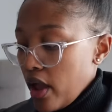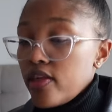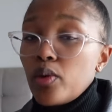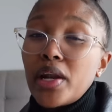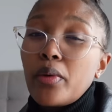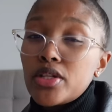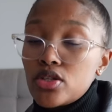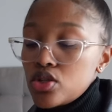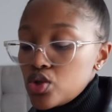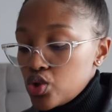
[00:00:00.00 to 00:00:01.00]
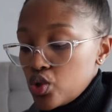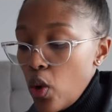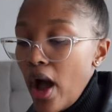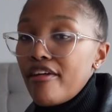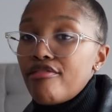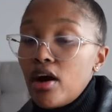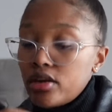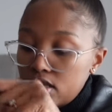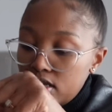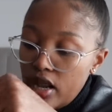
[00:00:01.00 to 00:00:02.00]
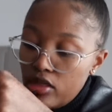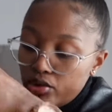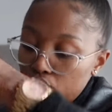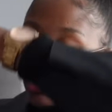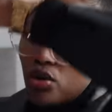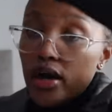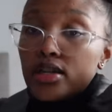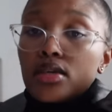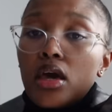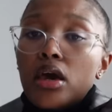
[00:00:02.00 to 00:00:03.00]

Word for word: and then when I went into store I found it and I thought you know what